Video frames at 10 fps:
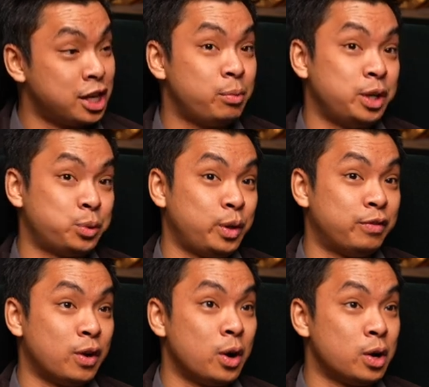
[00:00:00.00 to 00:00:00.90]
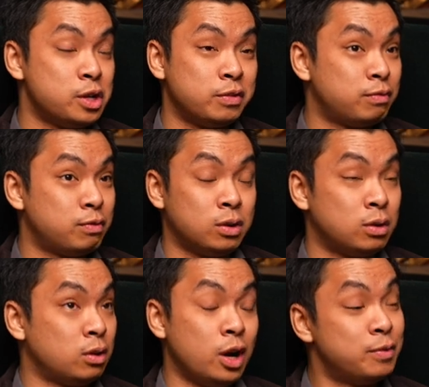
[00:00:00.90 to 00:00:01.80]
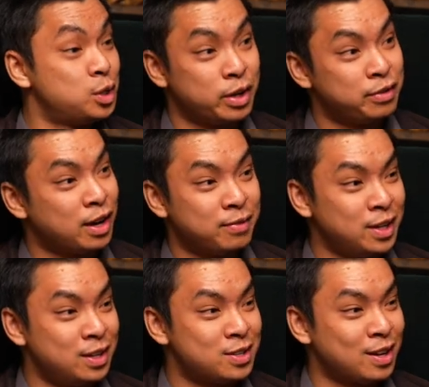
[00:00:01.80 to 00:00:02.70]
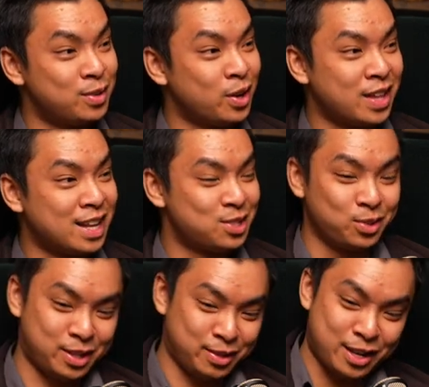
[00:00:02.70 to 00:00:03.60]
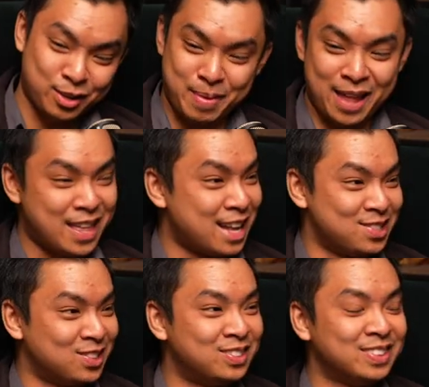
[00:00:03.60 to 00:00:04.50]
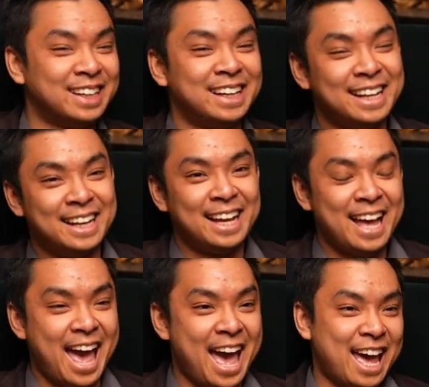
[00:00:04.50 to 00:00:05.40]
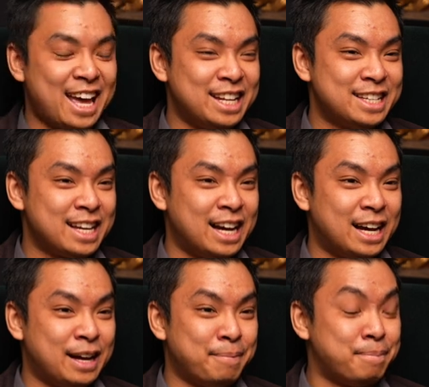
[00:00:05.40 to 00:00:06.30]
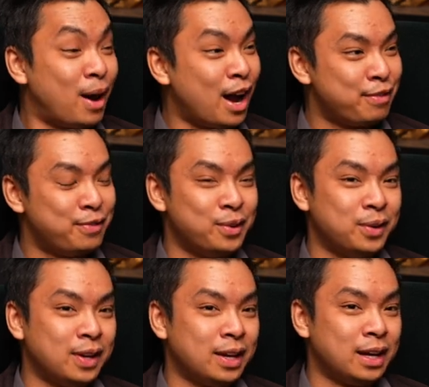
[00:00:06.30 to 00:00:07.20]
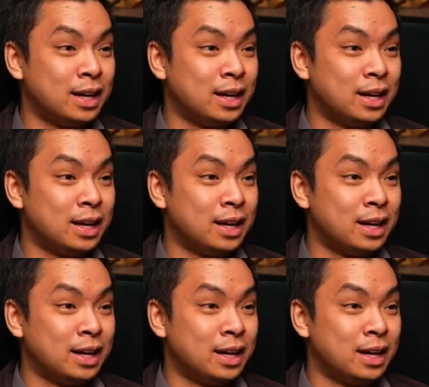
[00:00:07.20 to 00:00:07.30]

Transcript: IGA, which we've owned for over 25 years. So I've wow. known that store since I was about that tall. Yeah and um, Byford.